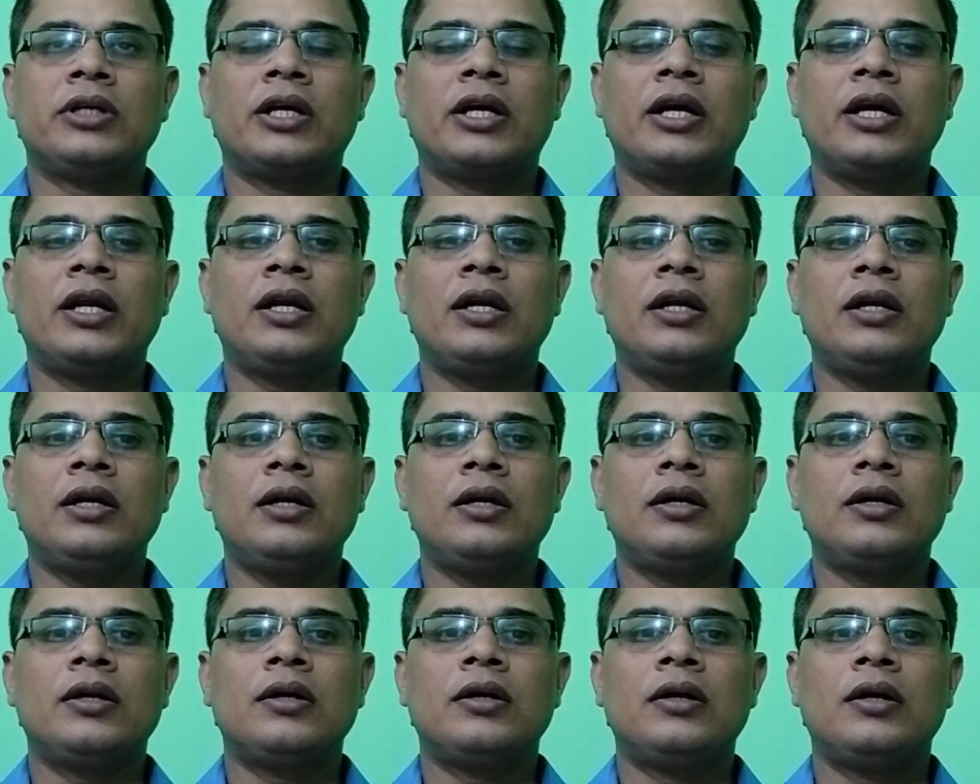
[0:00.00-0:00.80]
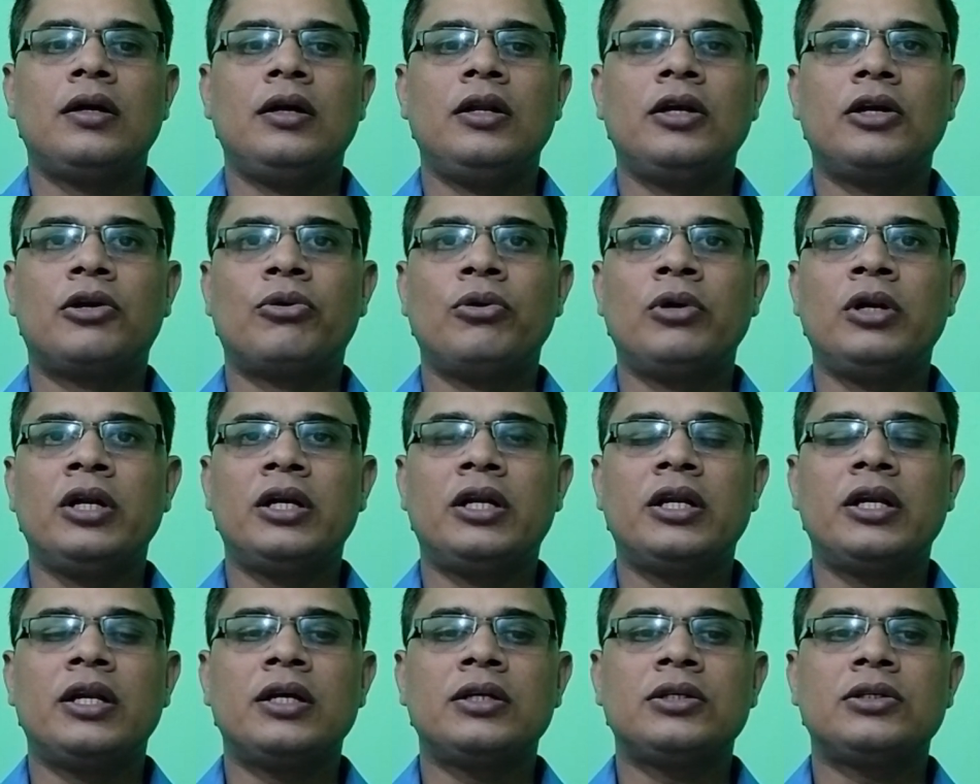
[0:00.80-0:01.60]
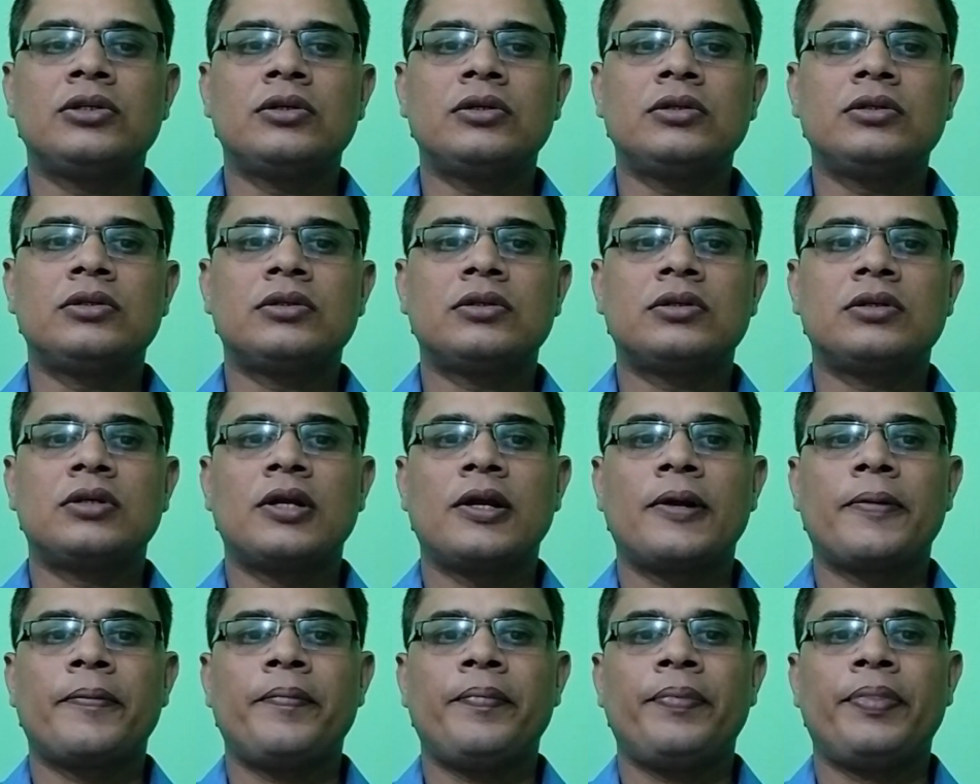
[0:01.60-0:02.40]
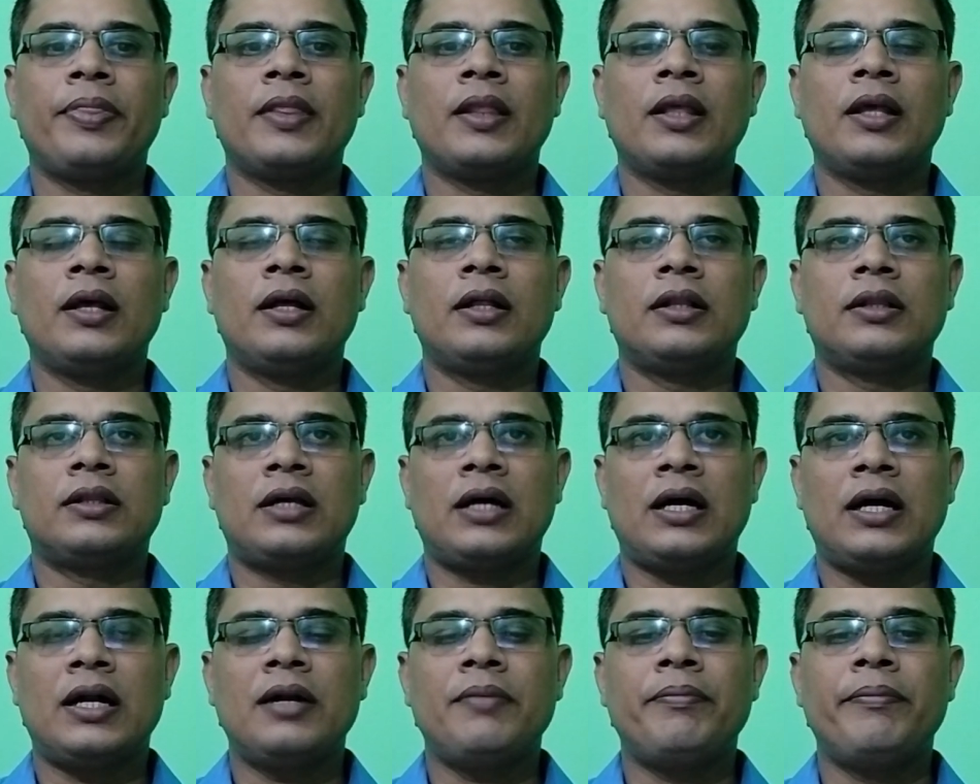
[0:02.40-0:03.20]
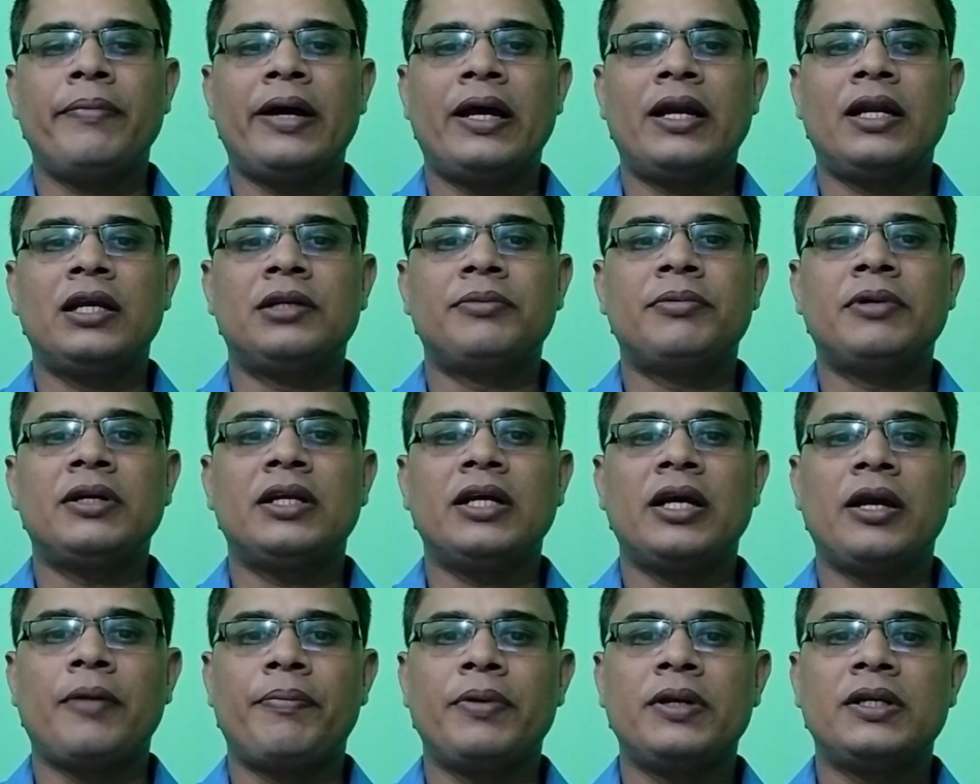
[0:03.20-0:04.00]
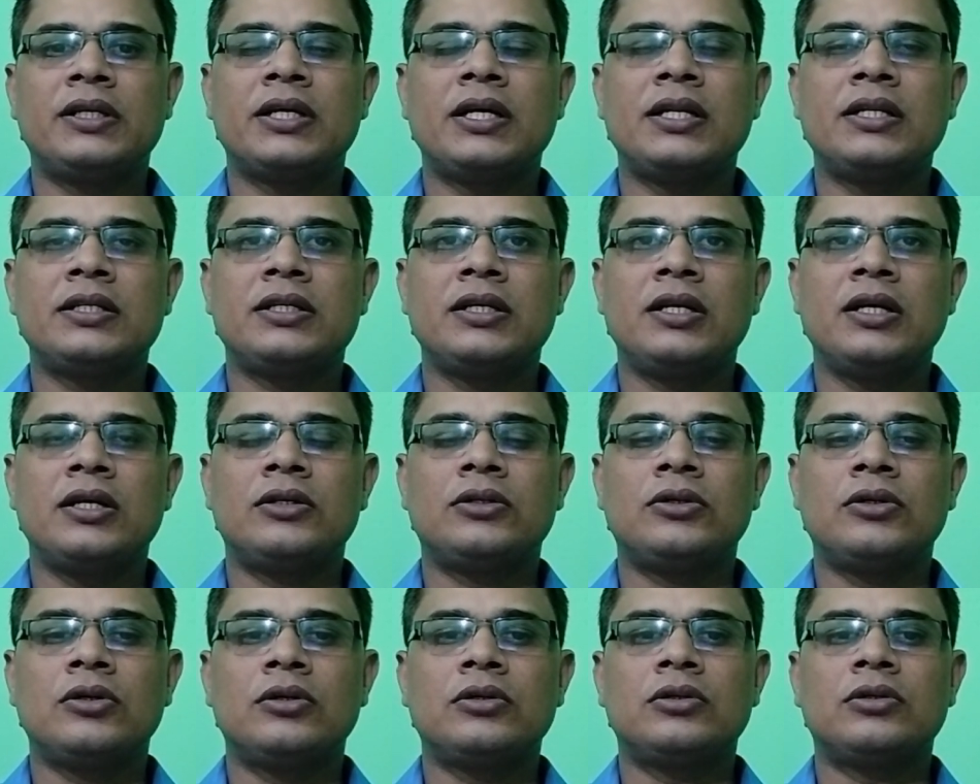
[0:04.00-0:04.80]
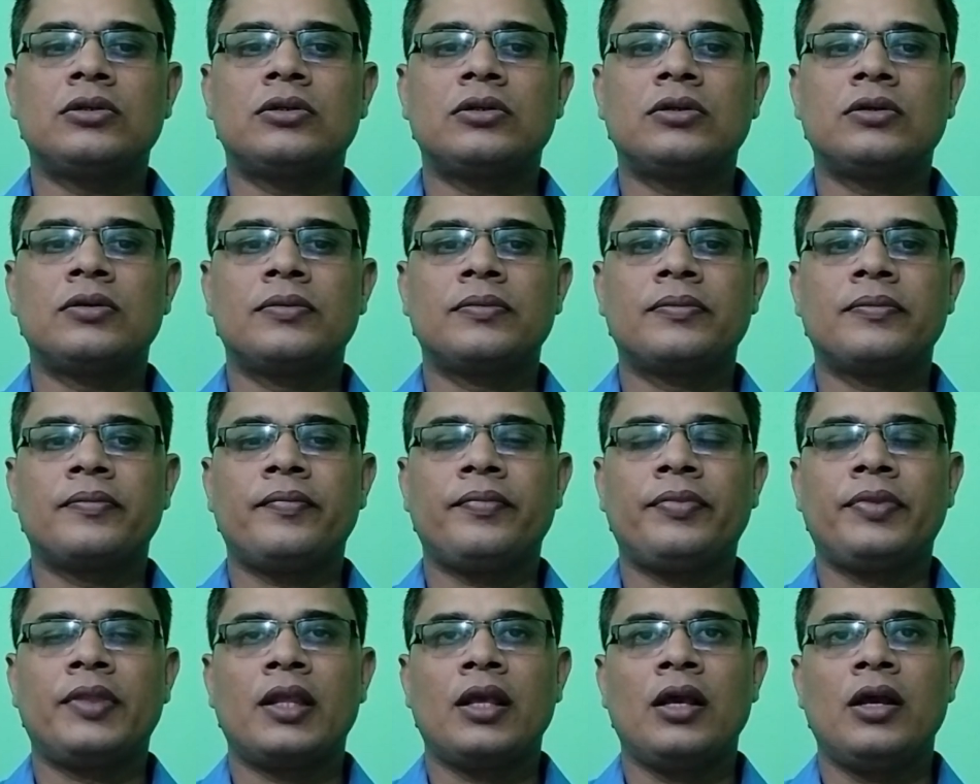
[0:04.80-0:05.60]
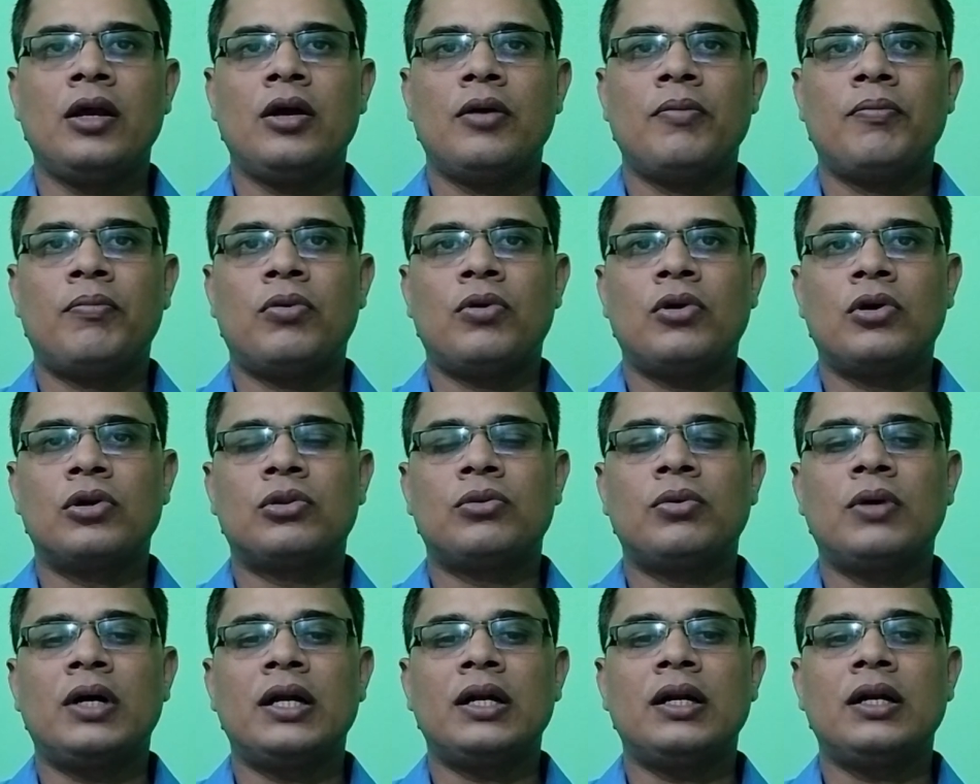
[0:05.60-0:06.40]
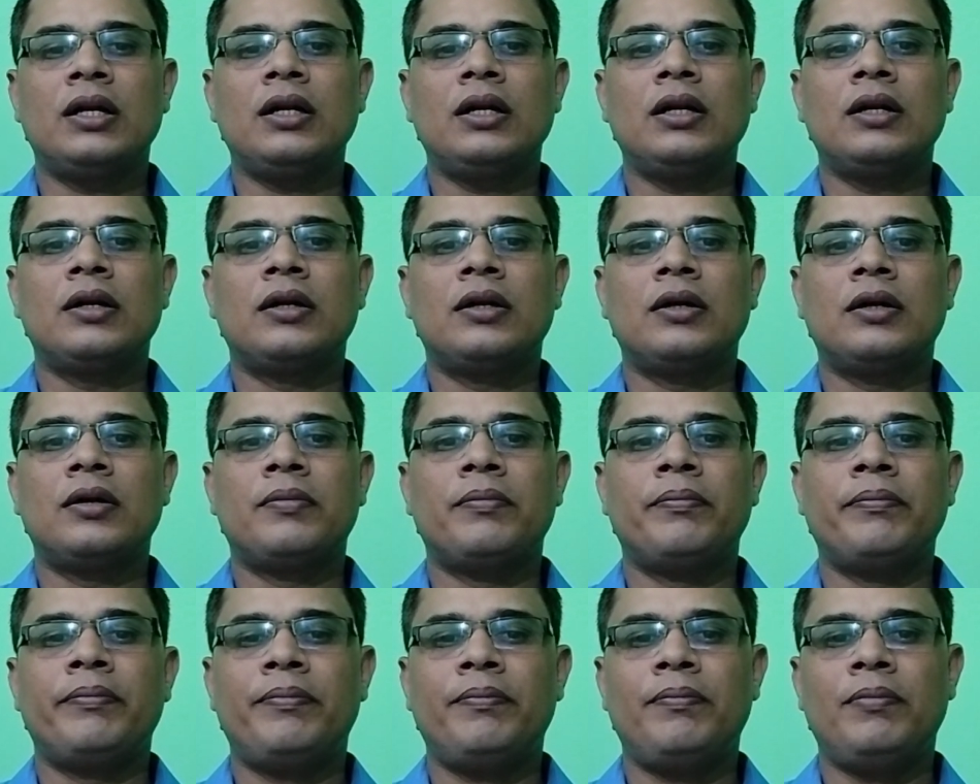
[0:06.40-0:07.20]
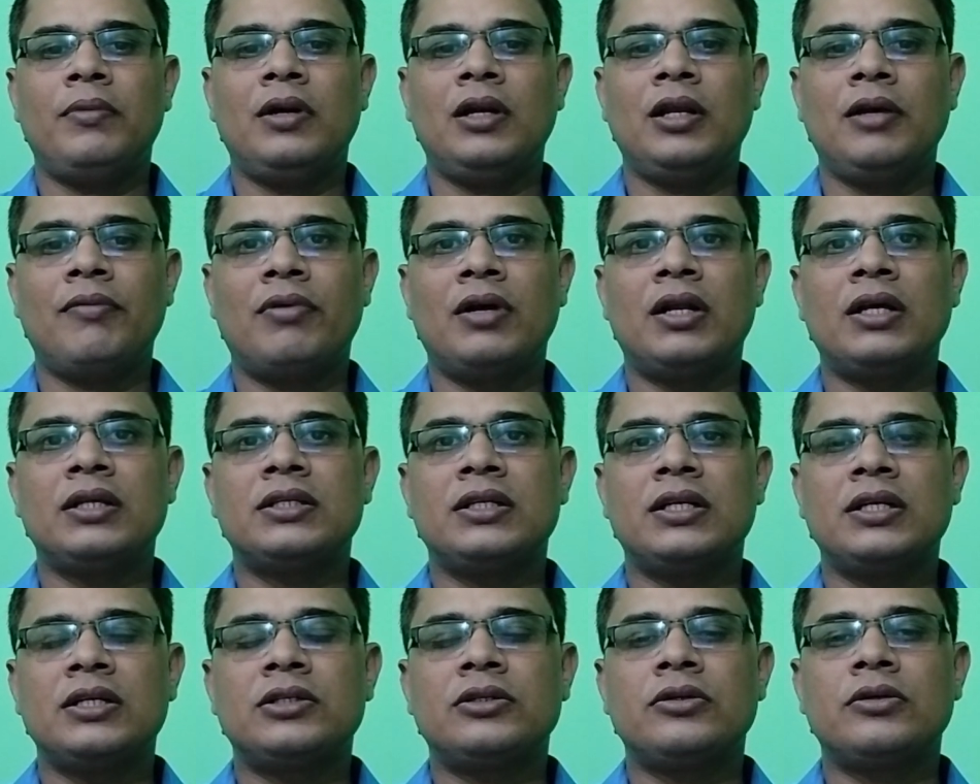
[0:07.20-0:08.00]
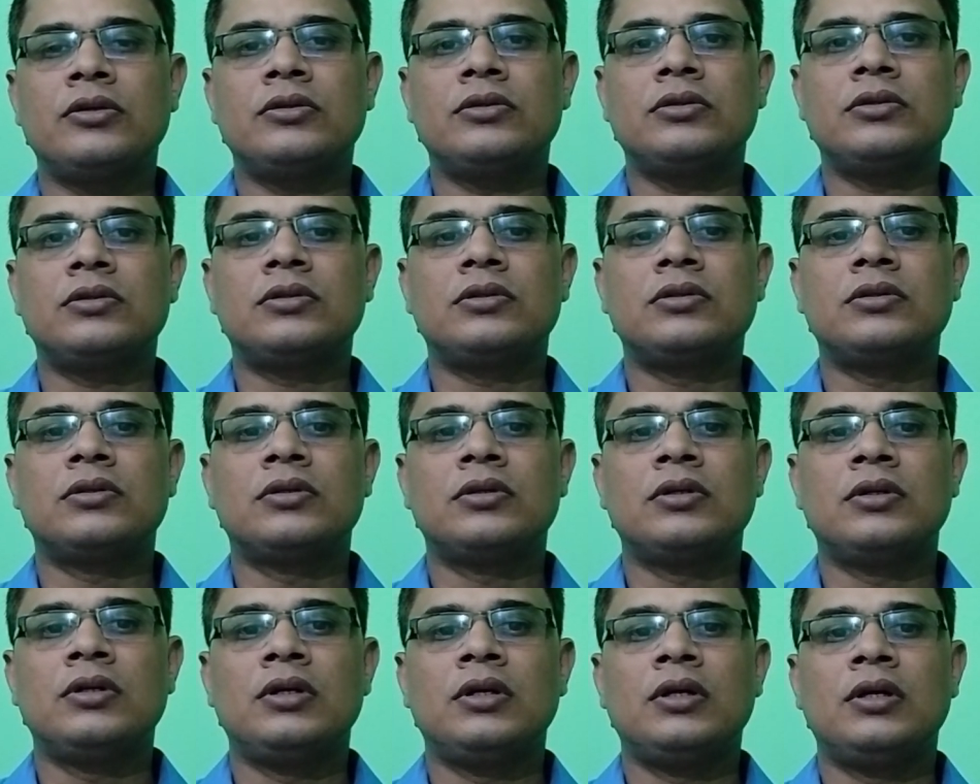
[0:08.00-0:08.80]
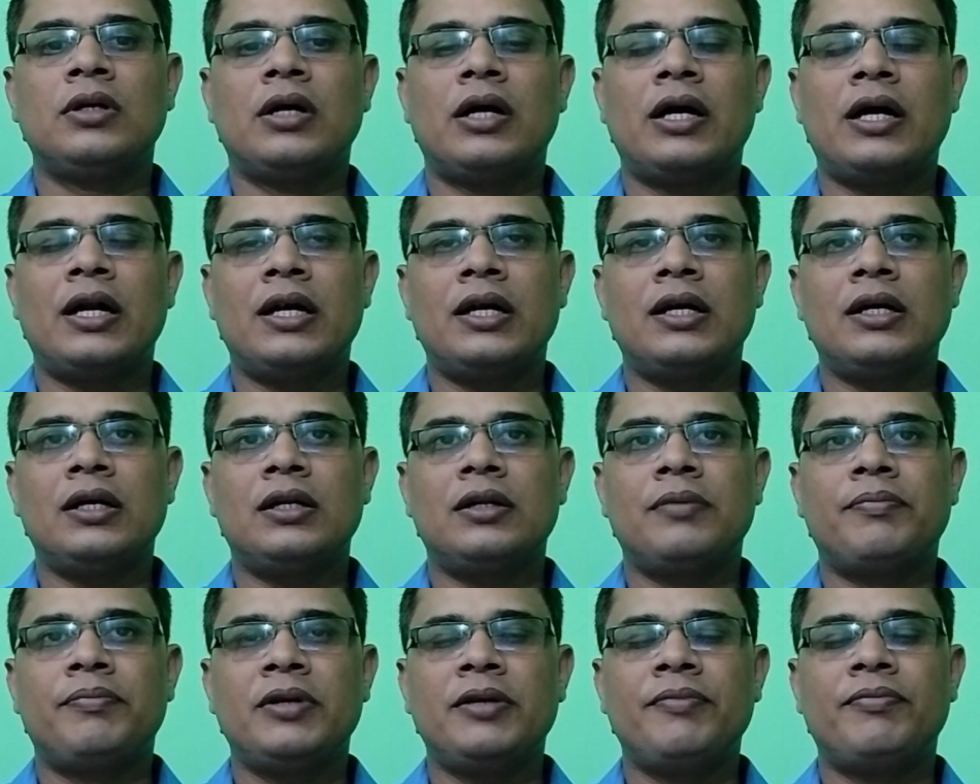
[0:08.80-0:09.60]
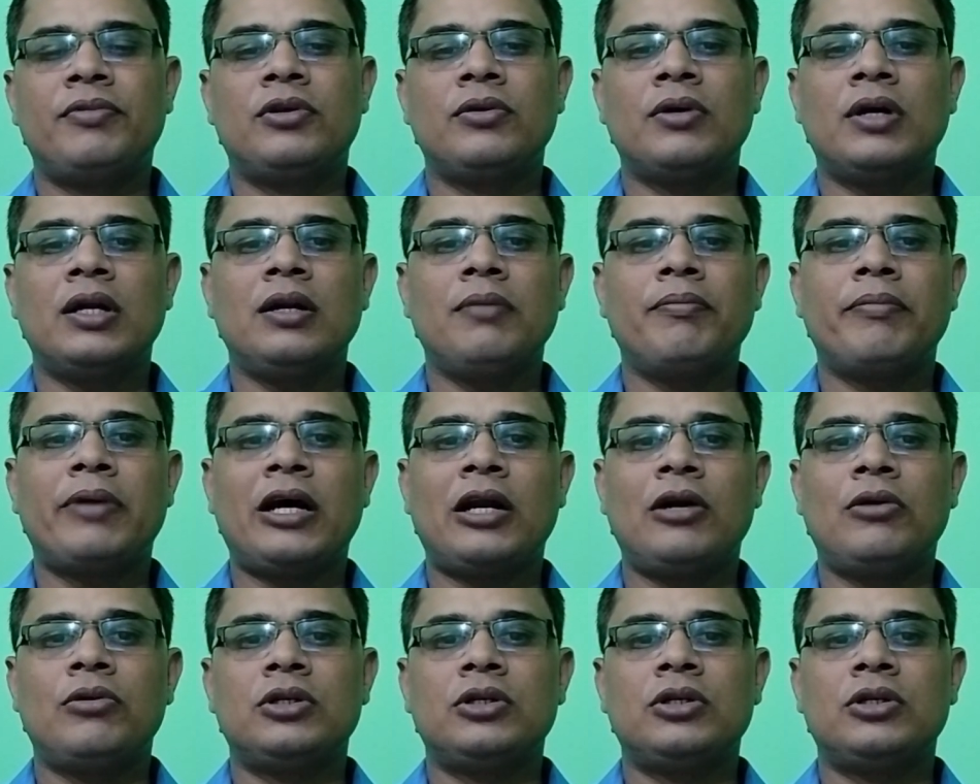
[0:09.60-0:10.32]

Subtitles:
Second, liquidity ratios. Third, management efficiency ratios. Fourth one, leverage ratios. And fifth one,